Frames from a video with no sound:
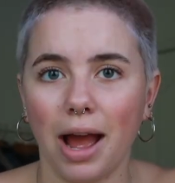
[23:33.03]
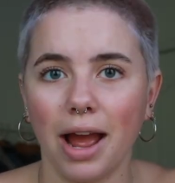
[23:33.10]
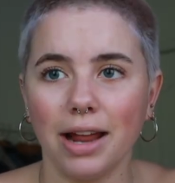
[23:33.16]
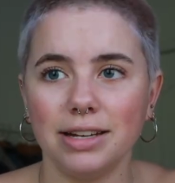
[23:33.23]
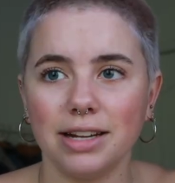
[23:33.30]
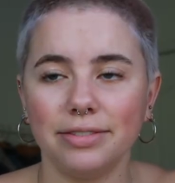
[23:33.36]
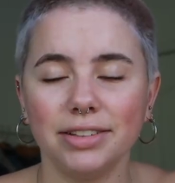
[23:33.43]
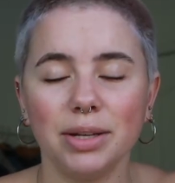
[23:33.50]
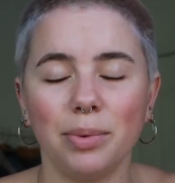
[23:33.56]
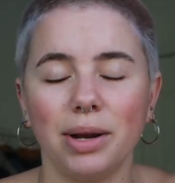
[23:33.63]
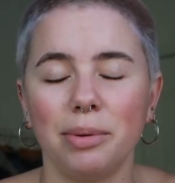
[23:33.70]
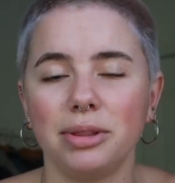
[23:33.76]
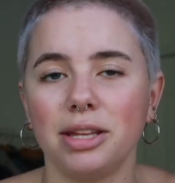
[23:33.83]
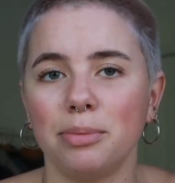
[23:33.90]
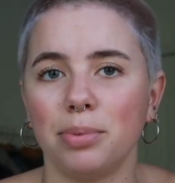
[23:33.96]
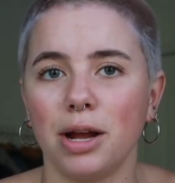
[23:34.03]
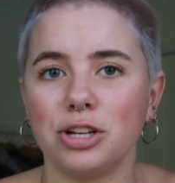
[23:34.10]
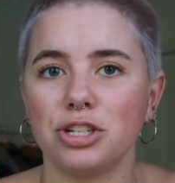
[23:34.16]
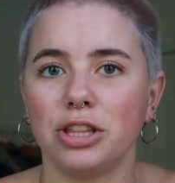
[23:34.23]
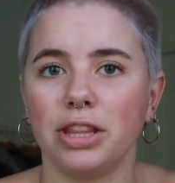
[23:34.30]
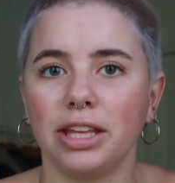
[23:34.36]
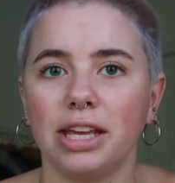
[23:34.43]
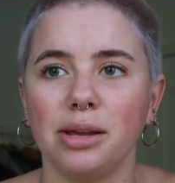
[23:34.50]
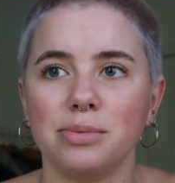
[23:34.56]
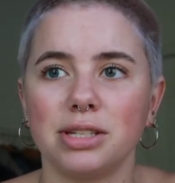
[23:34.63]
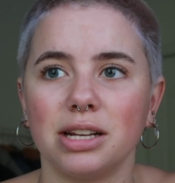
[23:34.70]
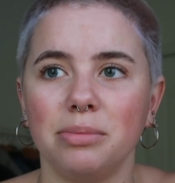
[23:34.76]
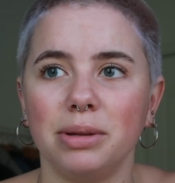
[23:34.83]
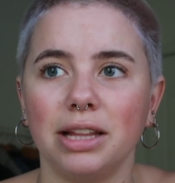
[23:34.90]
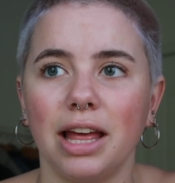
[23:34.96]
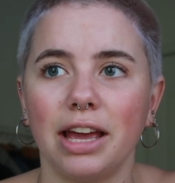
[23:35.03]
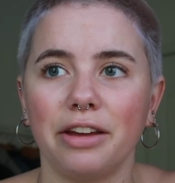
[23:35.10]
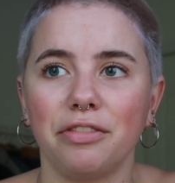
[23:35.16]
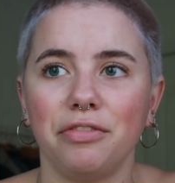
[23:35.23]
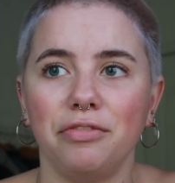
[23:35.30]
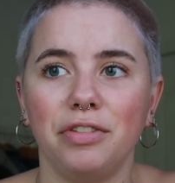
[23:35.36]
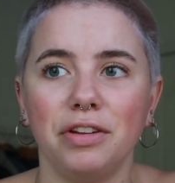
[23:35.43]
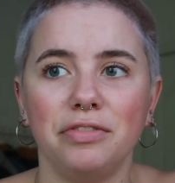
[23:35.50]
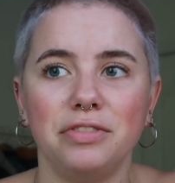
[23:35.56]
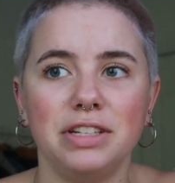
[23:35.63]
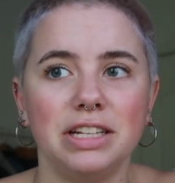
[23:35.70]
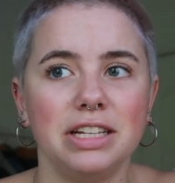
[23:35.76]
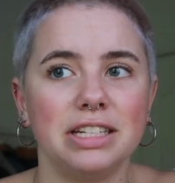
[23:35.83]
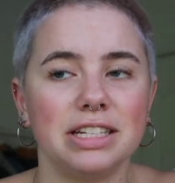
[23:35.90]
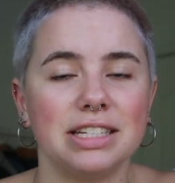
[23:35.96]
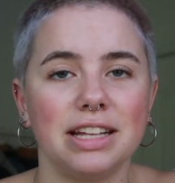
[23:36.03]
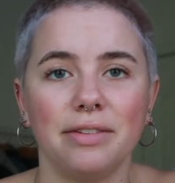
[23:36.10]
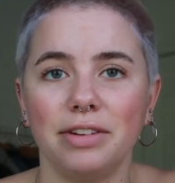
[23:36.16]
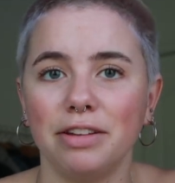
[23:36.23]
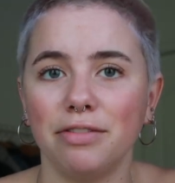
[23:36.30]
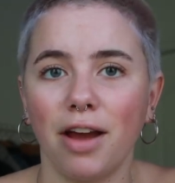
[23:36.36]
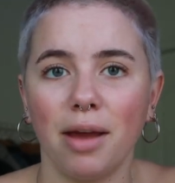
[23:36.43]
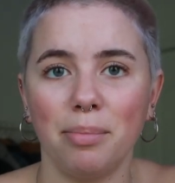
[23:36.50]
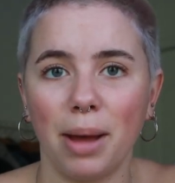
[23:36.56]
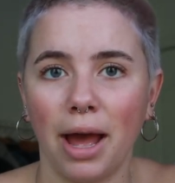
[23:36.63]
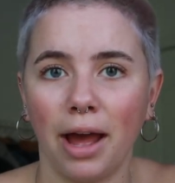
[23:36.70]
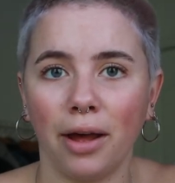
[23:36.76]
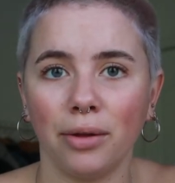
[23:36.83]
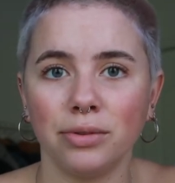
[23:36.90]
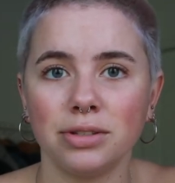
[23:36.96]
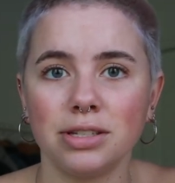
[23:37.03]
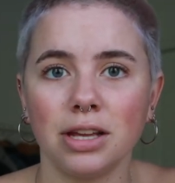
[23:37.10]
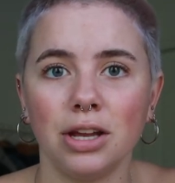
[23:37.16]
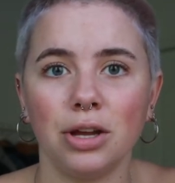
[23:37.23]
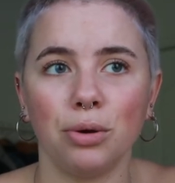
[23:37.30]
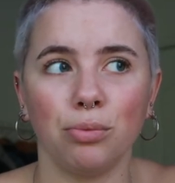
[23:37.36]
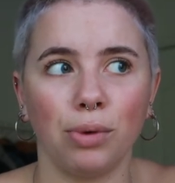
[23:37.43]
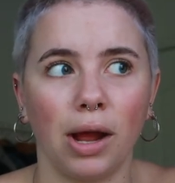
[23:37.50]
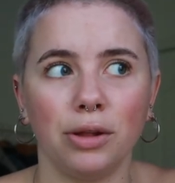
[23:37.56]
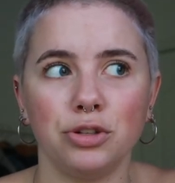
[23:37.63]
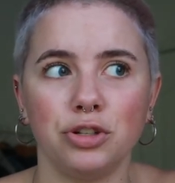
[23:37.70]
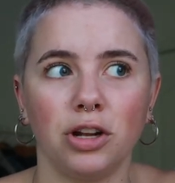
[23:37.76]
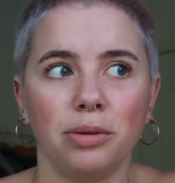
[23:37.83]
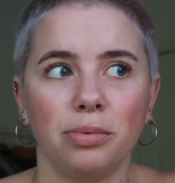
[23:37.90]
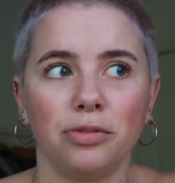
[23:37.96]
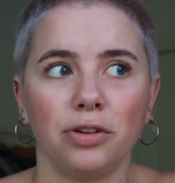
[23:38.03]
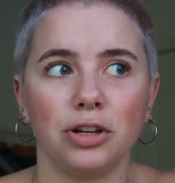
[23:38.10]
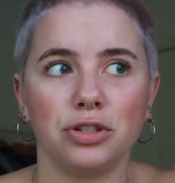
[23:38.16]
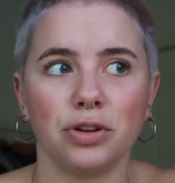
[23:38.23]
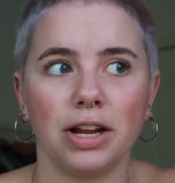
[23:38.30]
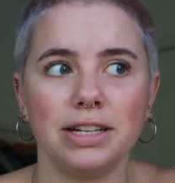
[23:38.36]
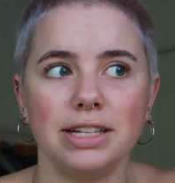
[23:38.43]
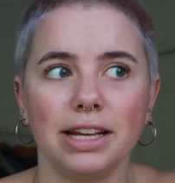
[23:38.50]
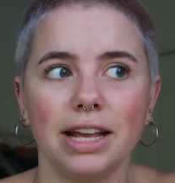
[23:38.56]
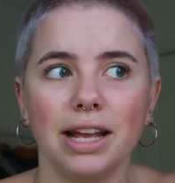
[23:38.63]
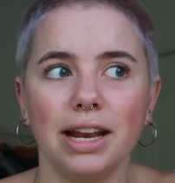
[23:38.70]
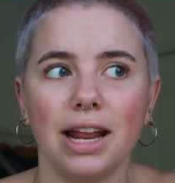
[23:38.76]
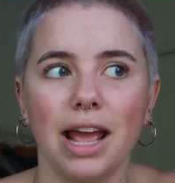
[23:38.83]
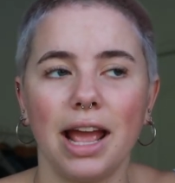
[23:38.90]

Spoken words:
I definitely went in with the impression thinking it was gonna be like 50 to 75 pounds round trip for a train ticket,